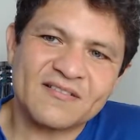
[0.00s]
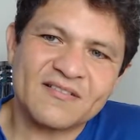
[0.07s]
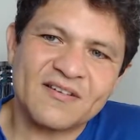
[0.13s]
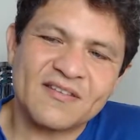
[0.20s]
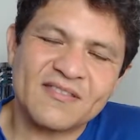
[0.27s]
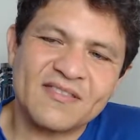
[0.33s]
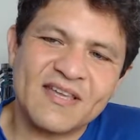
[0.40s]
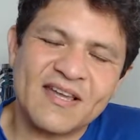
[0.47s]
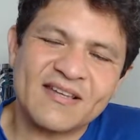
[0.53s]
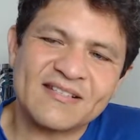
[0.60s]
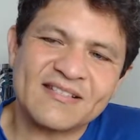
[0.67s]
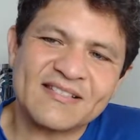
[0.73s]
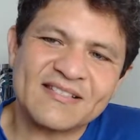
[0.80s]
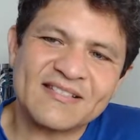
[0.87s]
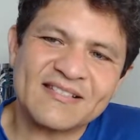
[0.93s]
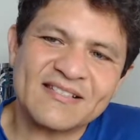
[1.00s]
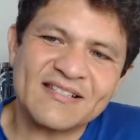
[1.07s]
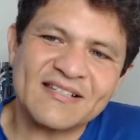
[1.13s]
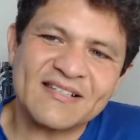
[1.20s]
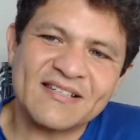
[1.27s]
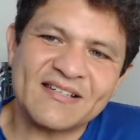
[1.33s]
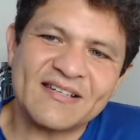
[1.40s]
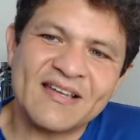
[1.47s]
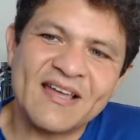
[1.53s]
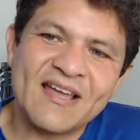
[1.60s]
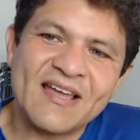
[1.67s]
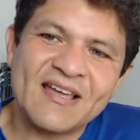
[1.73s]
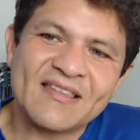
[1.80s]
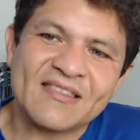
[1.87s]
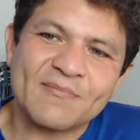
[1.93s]
can then see
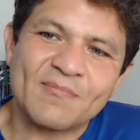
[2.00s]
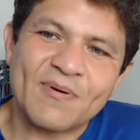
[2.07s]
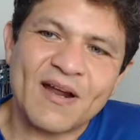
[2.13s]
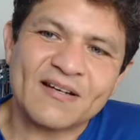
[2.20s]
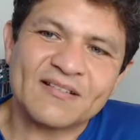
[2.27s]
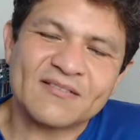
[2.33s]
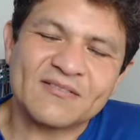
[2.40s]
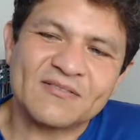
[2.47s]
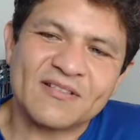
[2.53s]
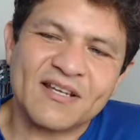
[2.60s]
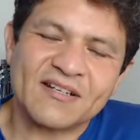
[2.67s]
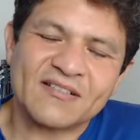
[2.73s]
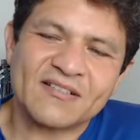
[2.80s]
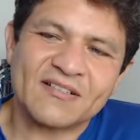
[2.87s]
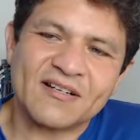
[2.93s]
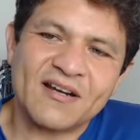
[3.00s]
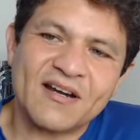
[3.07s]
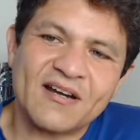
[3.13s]
the practical nature